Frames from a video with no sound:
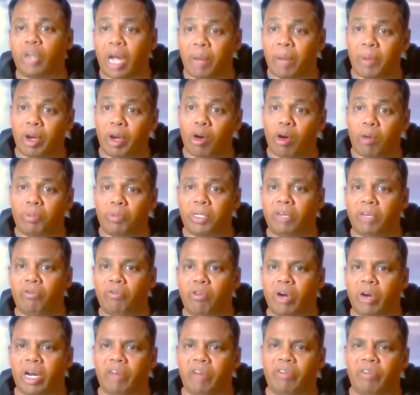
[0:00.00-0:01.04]
be opting
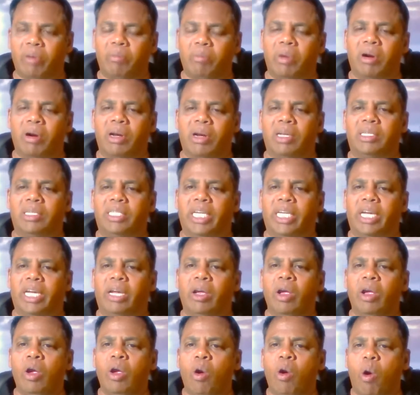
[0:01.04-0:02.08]
for a November intake
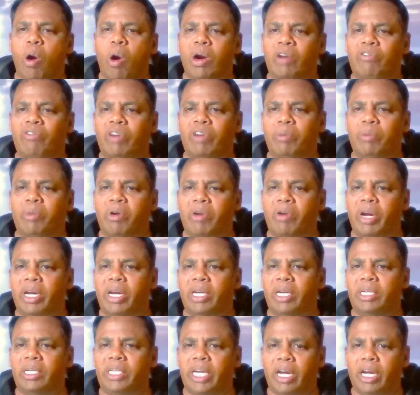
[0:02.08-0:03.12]
or a February
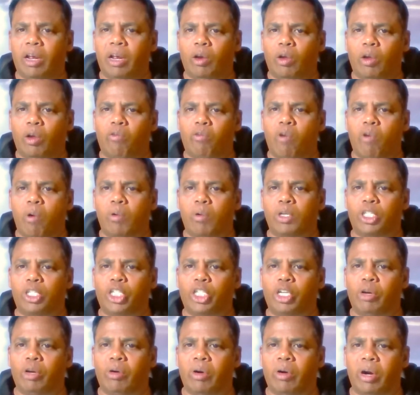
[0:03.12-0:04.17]
intake? Look forward
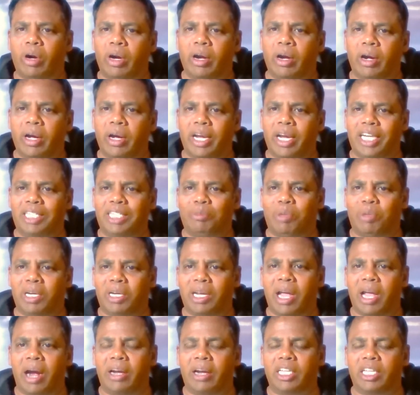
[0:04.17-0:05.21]
to your
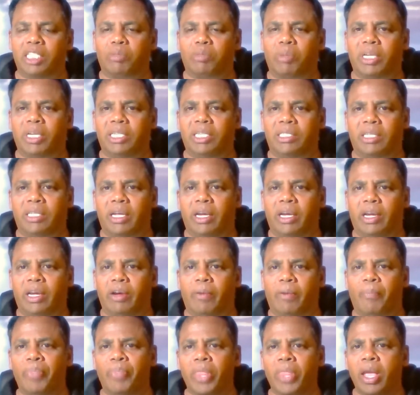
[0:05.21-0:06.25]
expert guidance, please. Thank
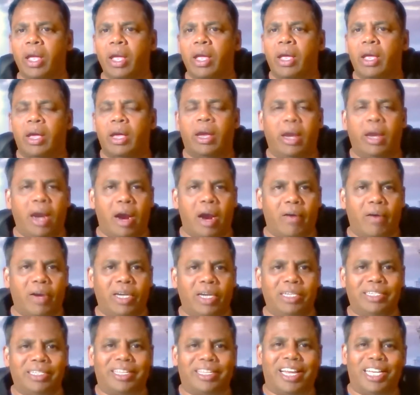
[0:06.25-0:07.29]
you." Hey,
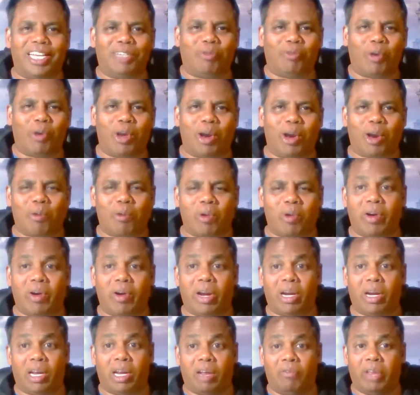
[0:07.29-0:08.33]
Harish, thanks for your
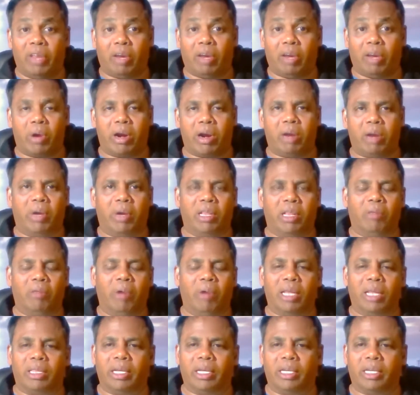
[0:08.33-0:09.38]
query. Lovely query, by the way.
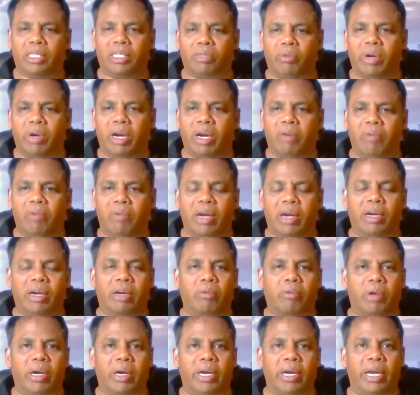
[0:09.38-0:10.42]
I think it's a very valid
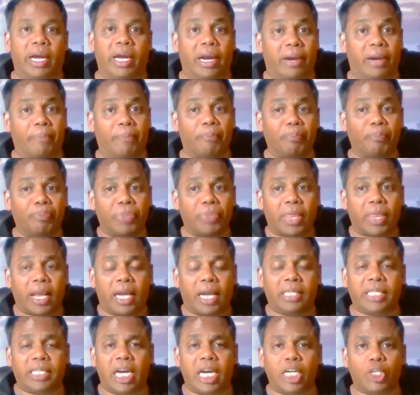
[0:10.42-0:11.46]
query. And
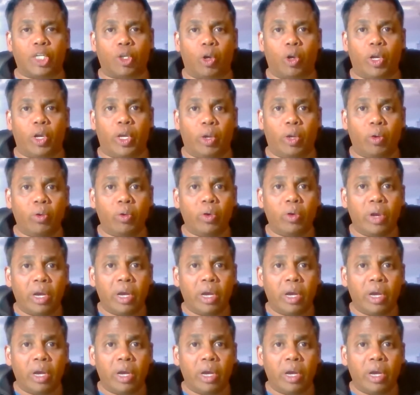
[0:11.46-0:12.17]
as I told you,